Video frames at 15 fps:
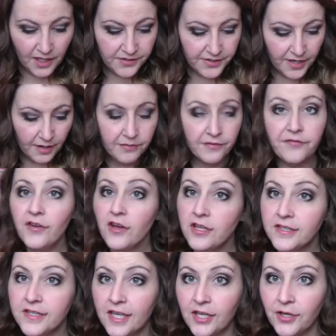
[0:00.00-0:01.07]
So the
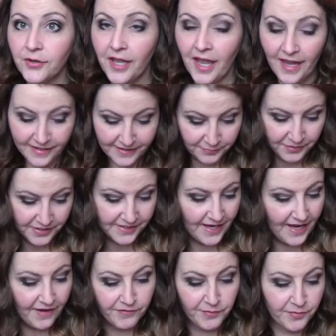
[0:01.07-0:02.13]
first thing you get, which
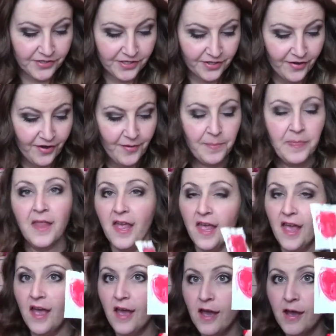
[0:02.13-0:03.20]
everybody got,
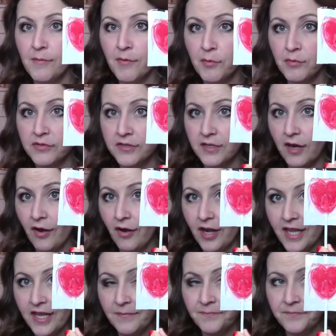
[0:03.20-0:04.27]
was the
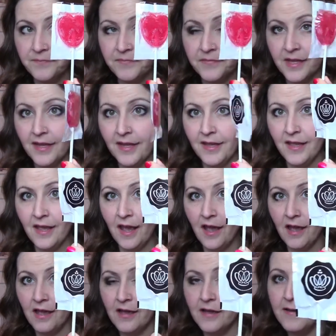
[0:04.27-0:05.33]
lolly,
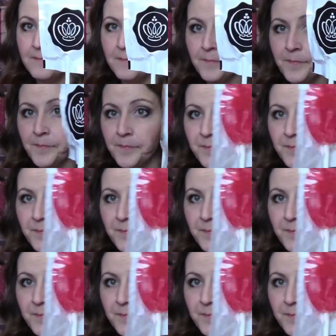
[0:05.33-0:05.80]
the